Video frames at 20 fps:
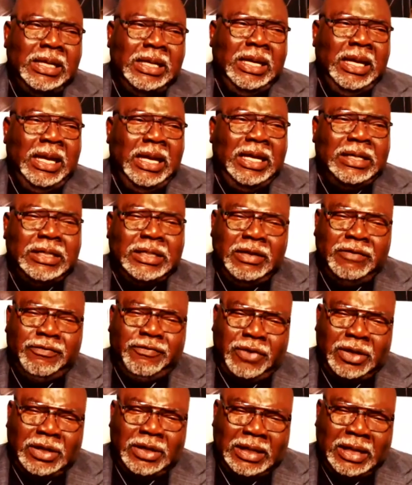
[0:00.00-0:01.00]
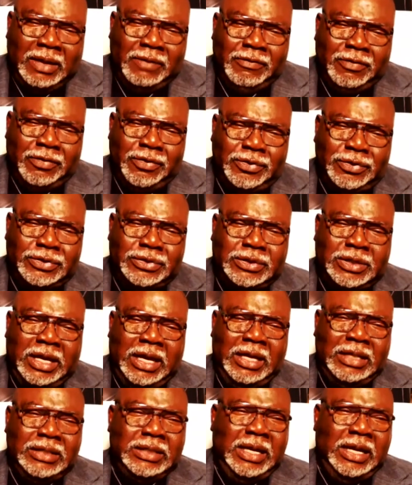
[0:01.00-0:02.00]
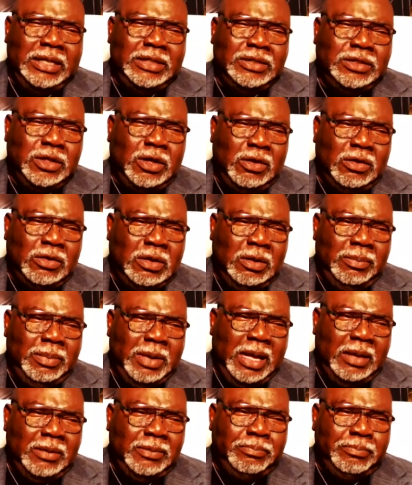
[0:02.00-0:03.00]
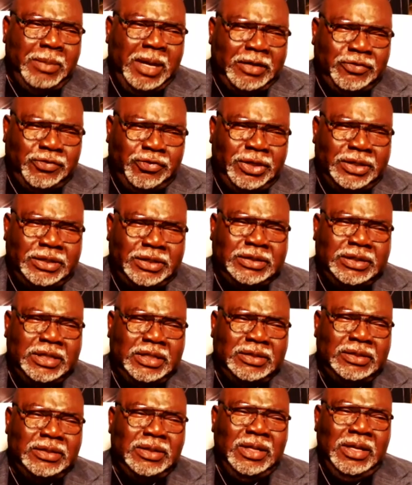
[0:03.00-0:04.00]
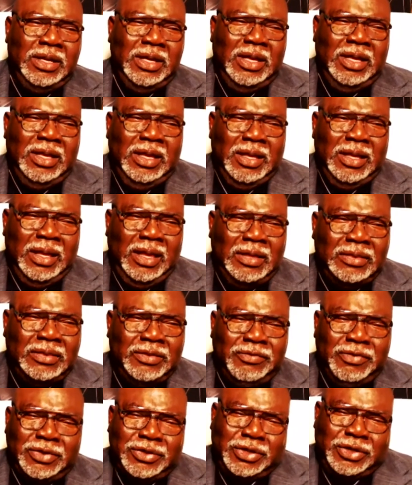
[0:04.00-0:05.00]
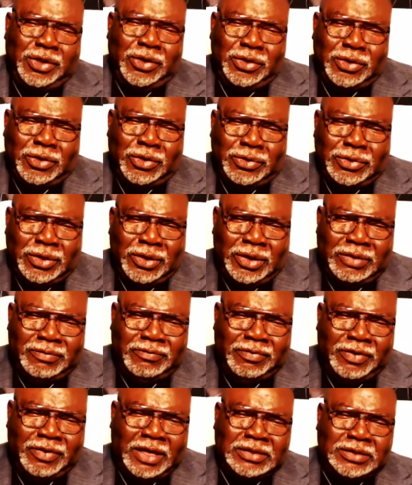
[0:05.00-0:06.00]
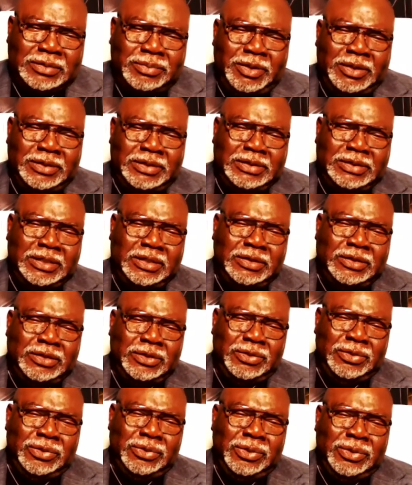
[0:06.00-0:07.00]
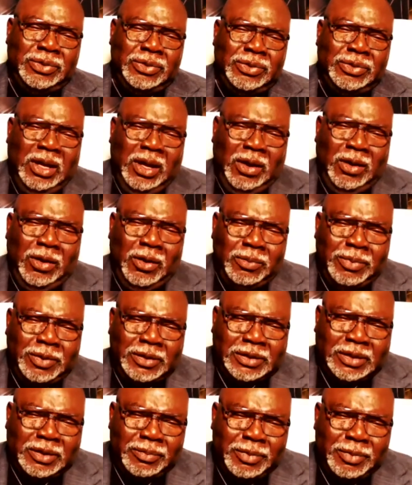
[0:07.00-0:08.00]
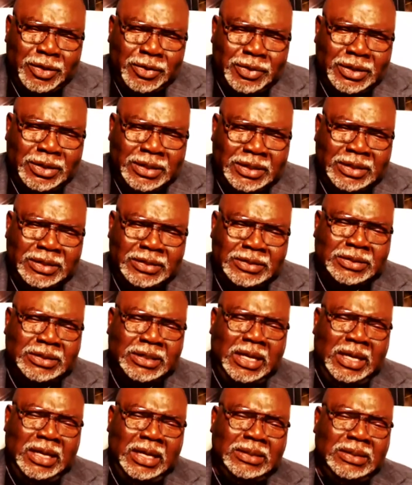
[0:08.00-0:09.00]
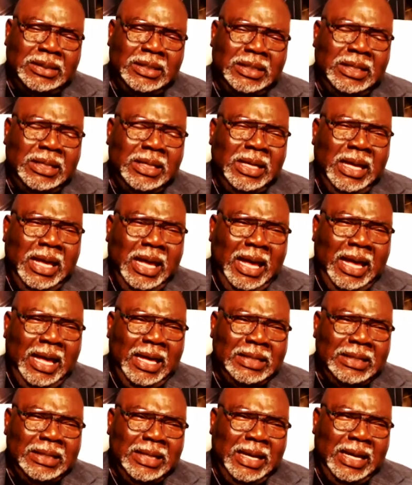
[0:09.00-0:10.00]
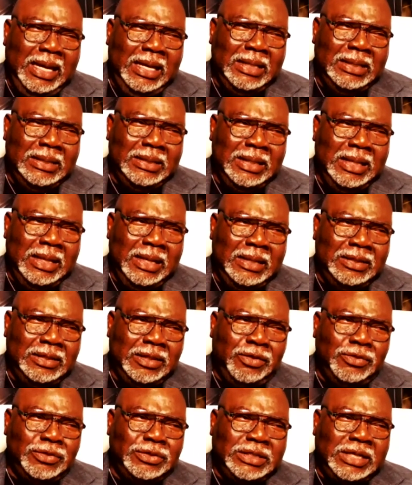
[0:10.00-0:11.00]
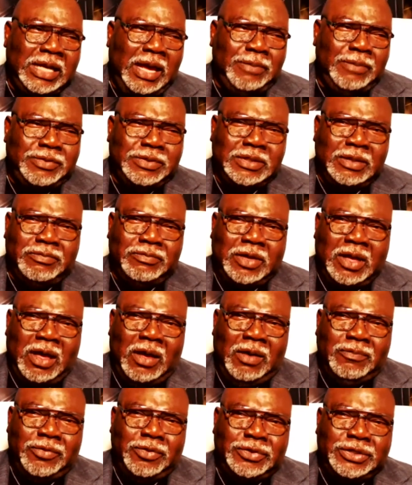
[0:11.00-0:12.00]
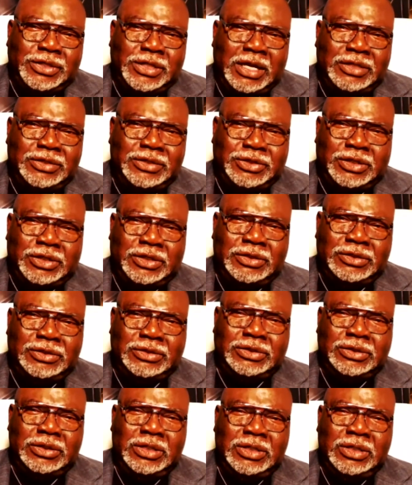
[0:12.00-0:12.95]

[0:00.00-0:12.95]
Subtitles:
in different levels and talk about metrics and the return on their investments into urban communities and those types of conversations.